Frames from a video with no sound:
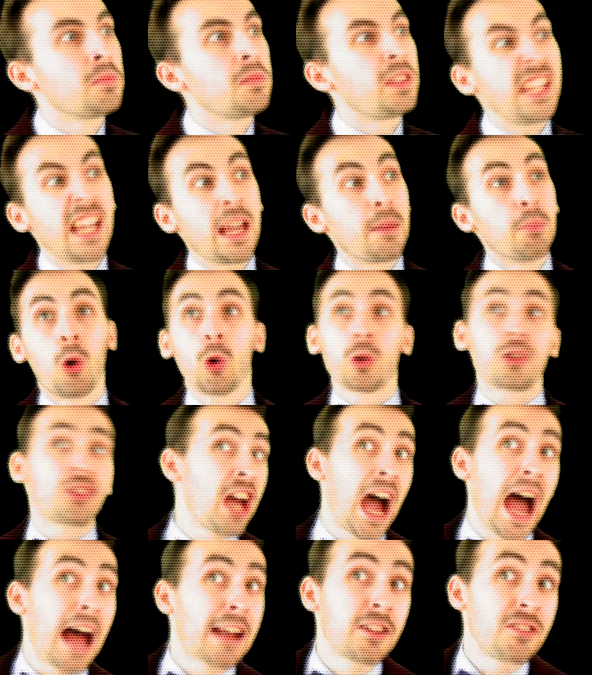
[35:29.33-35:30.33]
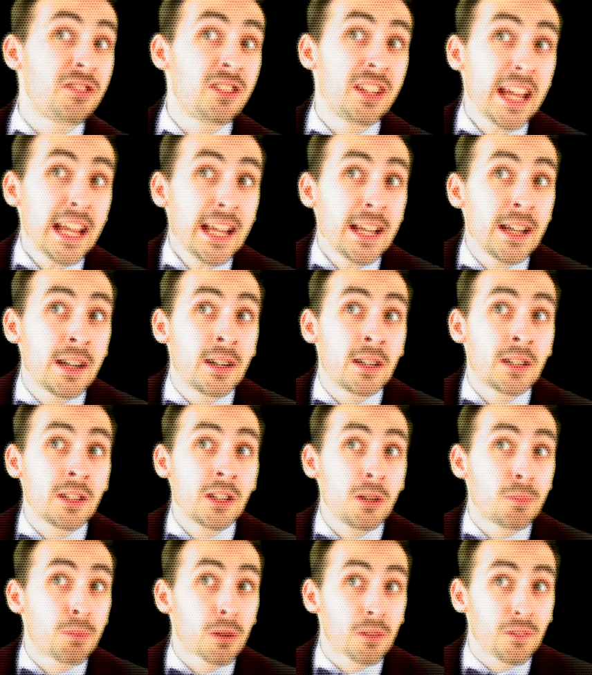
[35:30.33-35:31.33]
the immortality
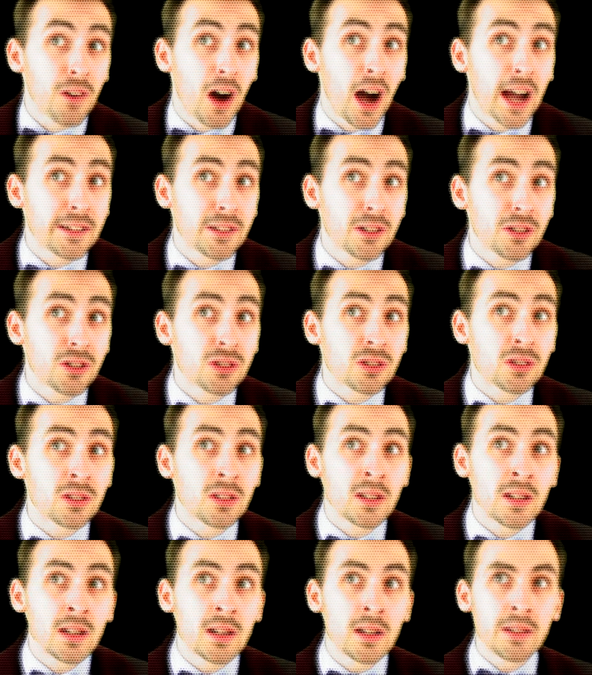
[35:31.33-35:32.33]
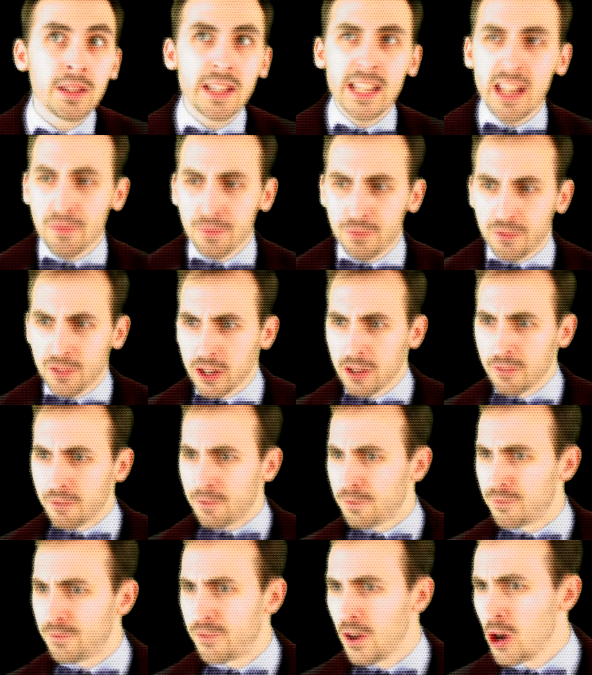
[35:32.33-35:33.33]
you provide us? The infinite
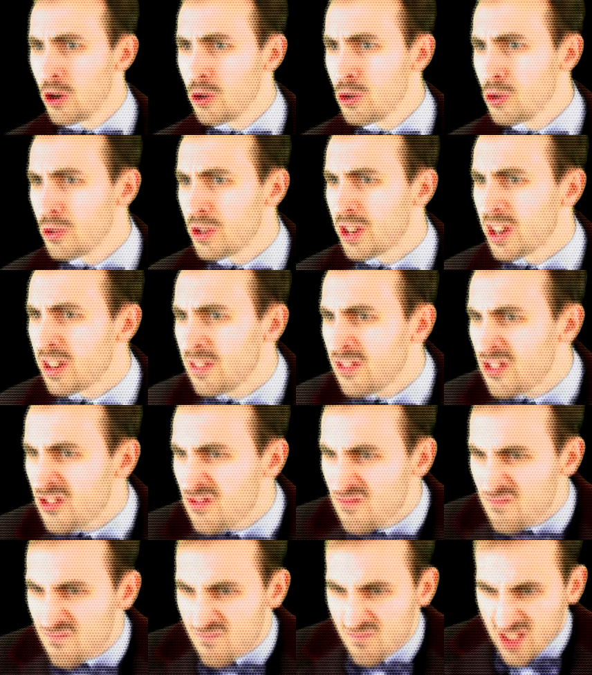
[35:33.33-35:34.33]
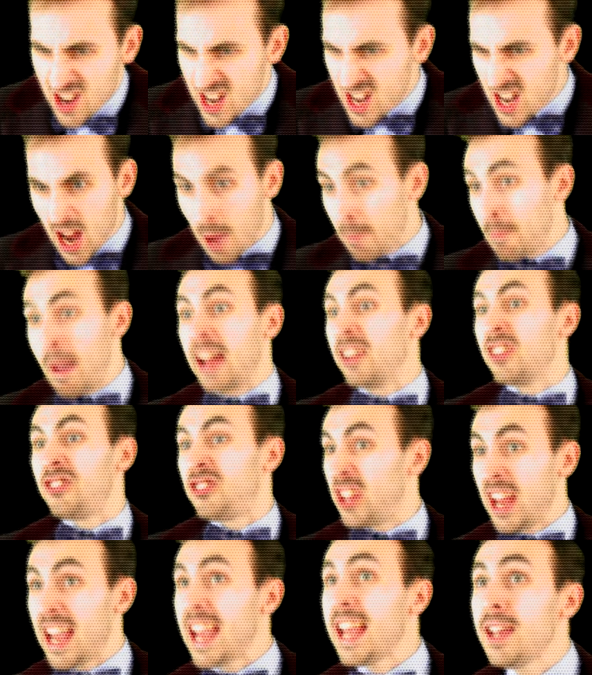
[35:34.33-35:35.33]
food and
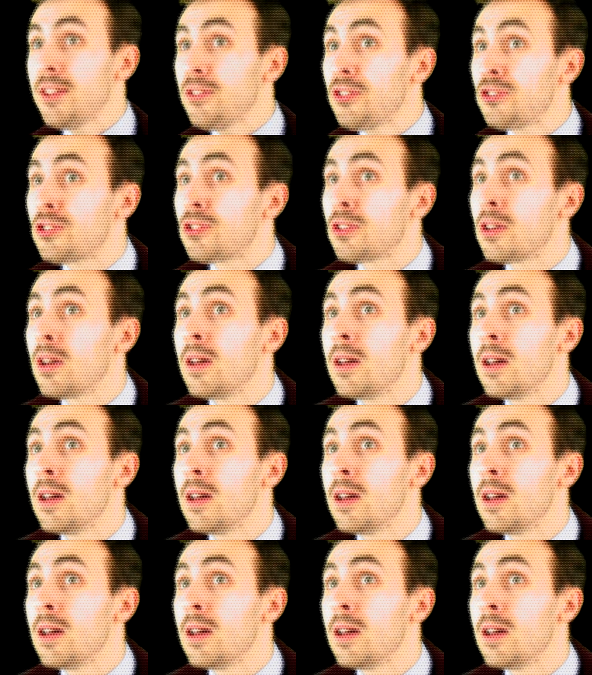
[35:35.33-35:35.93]
amenities?